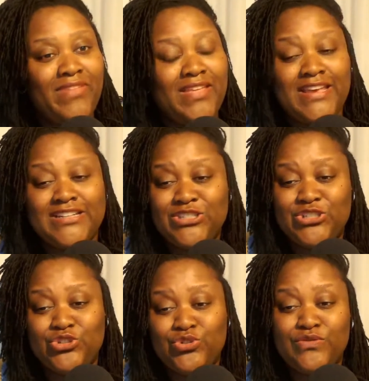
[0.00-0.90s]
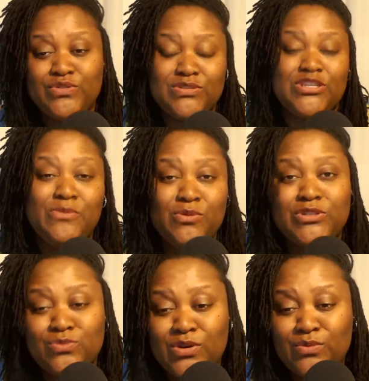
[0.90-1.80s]
That's just the truth. So tell me
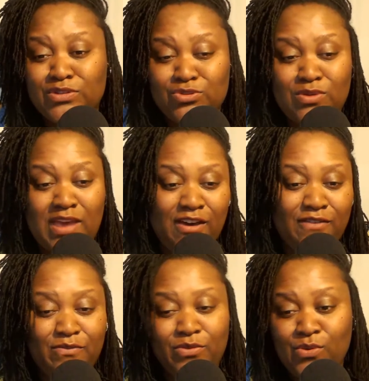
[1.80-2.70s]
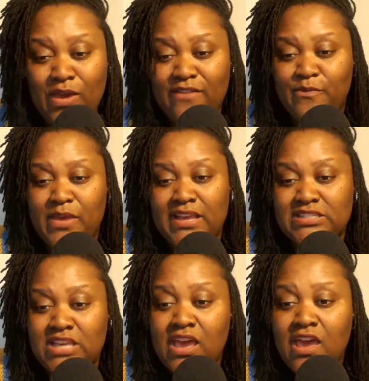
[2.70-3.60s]
which one would you have picked.
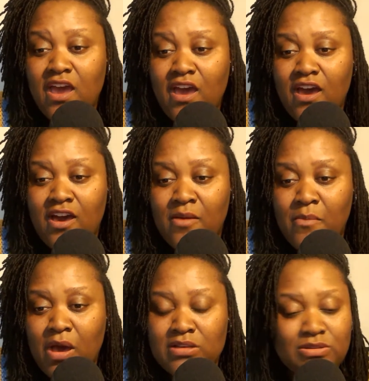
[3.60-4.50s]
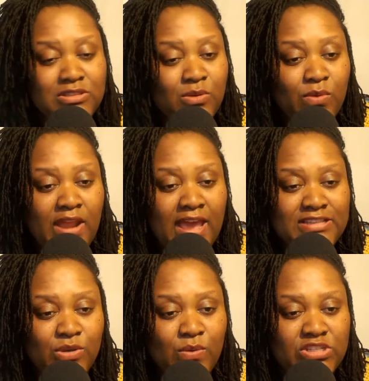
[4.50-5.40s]
Also, someone asked
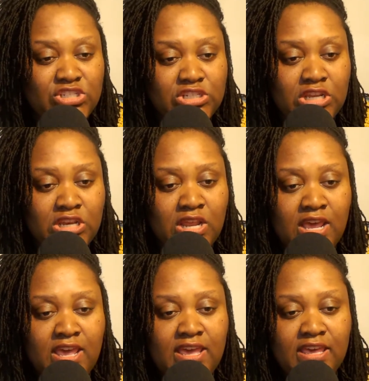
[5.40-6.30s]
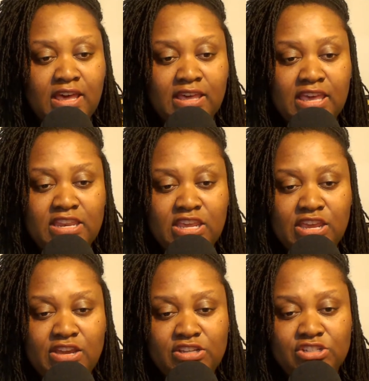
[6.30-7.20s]
a question, can you
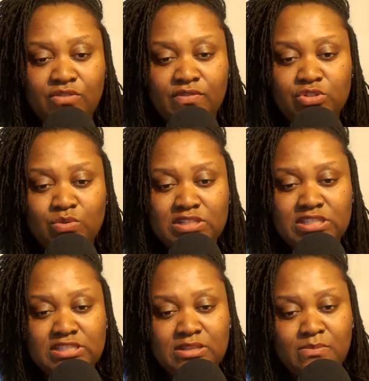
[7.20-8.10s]
hear, does your virtual assistant